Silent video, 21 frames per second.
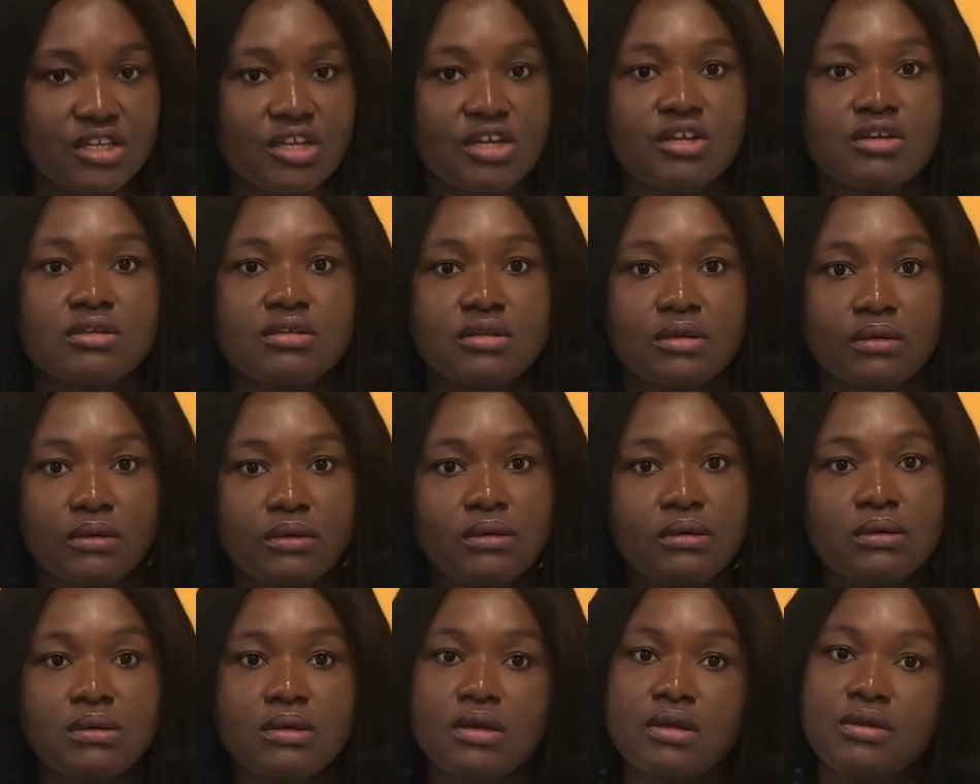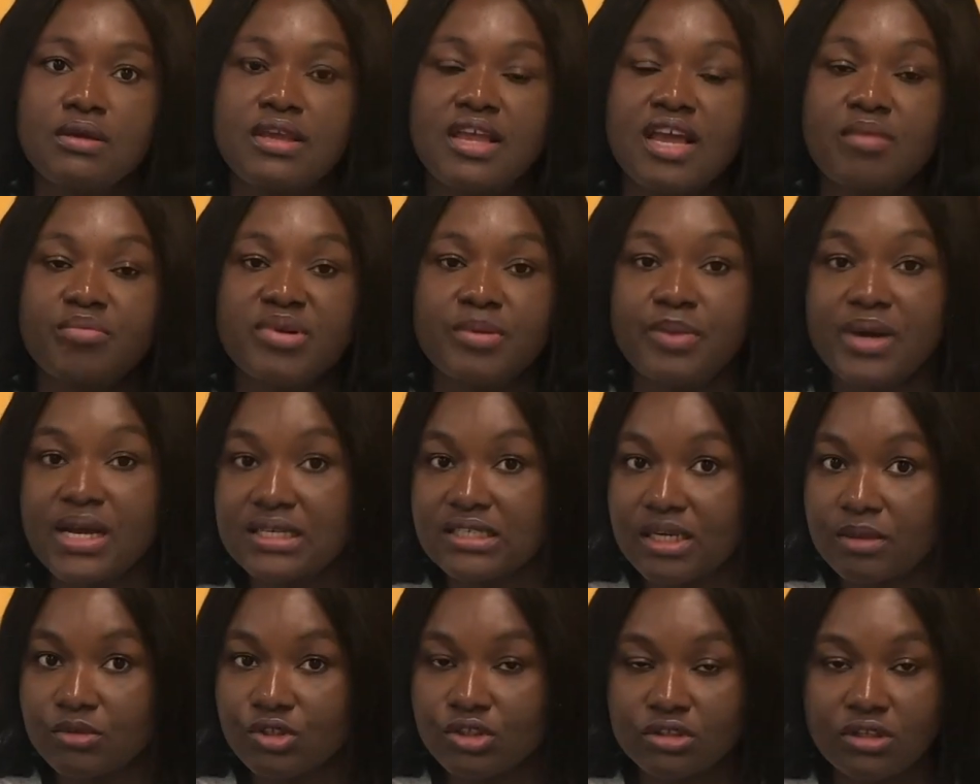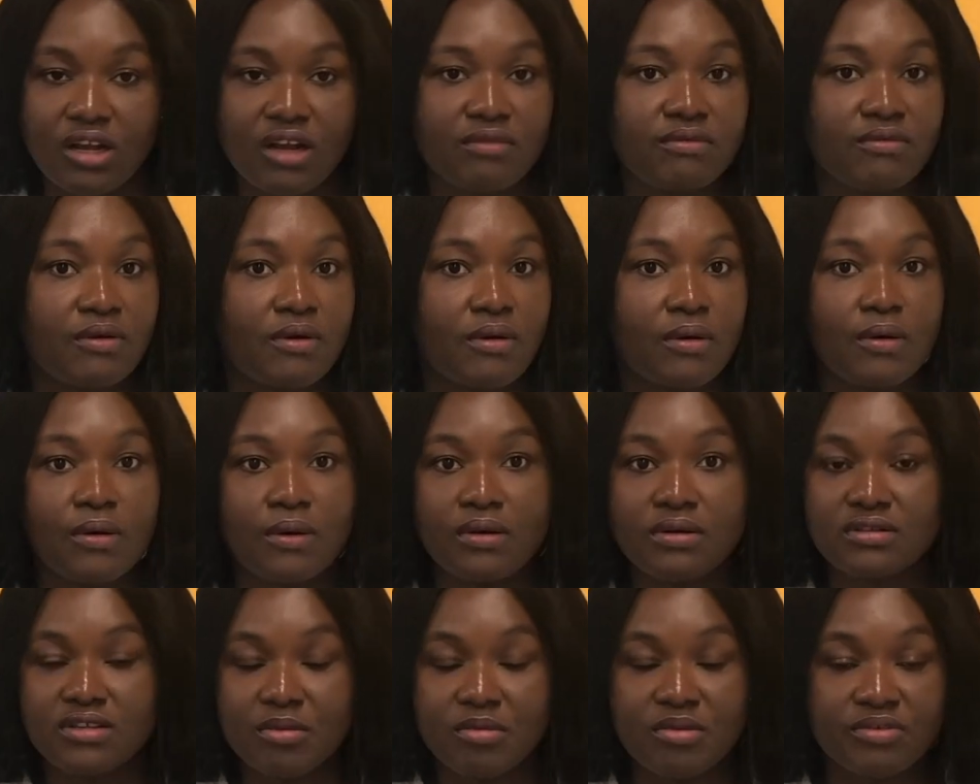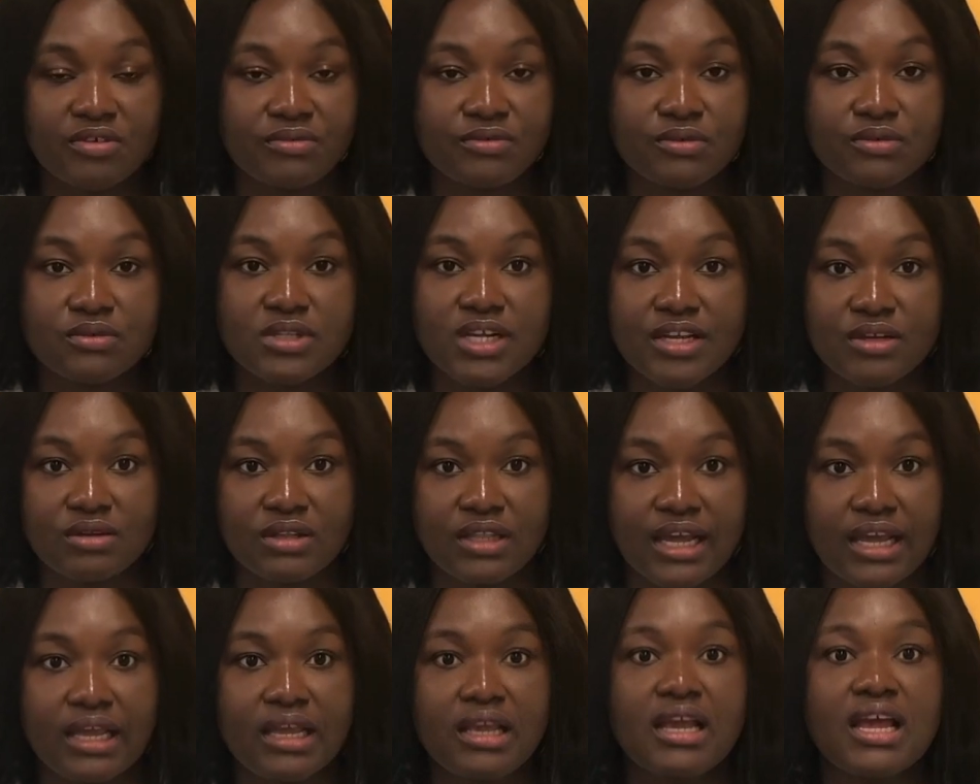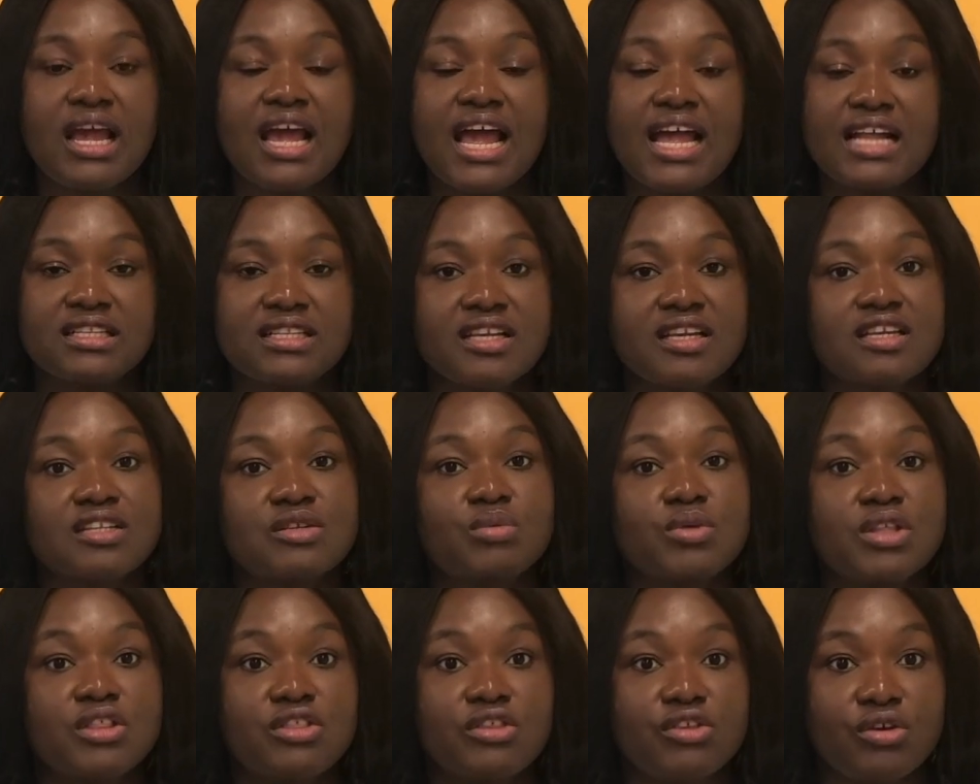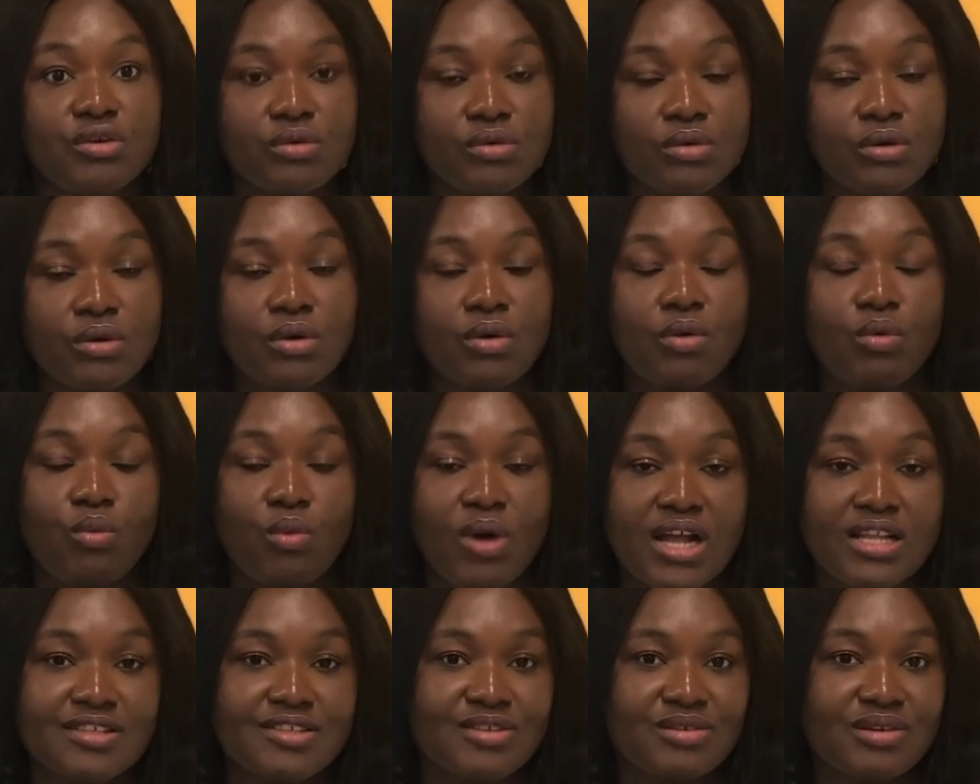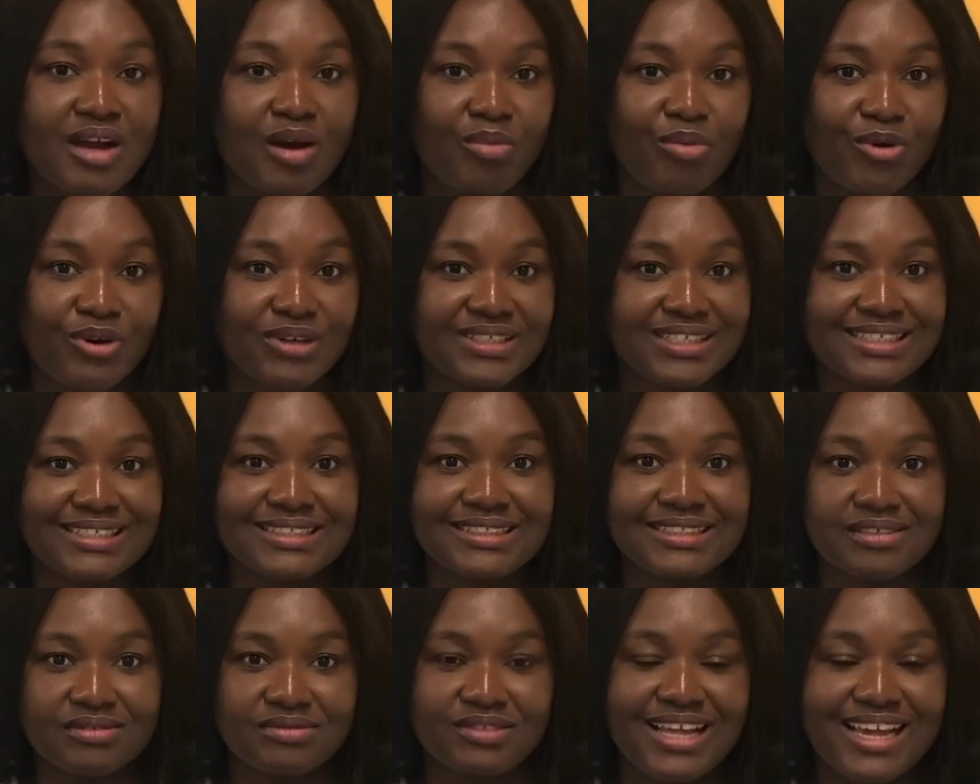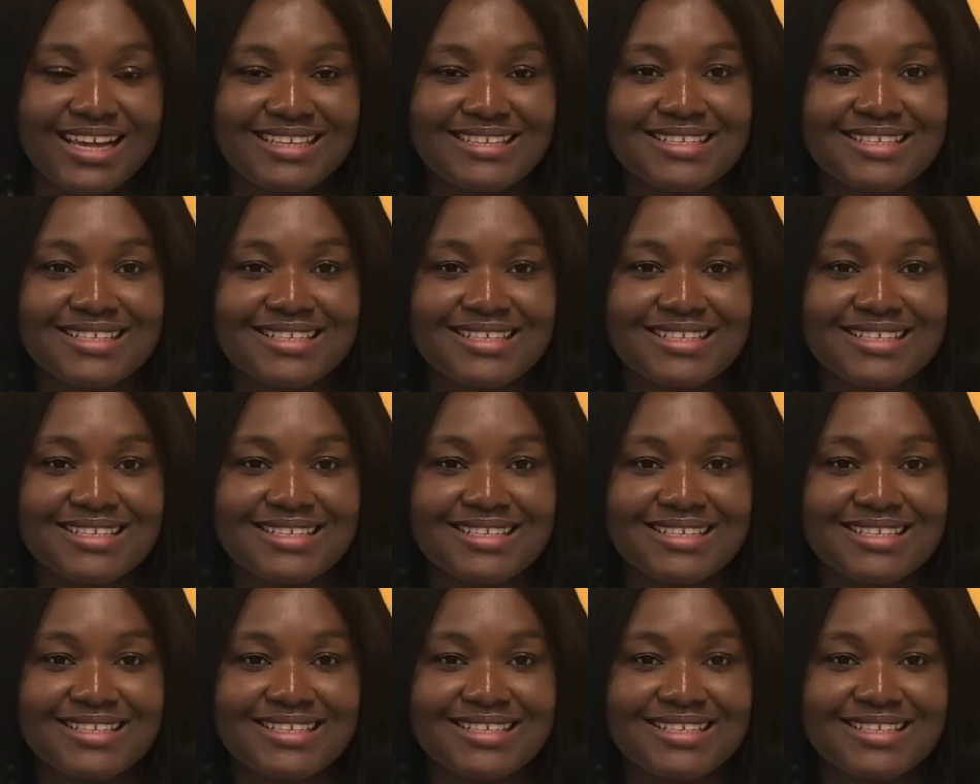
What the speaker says: So you can prepare some jollof or some of the food that you like and take it with you once you are boarding the flight.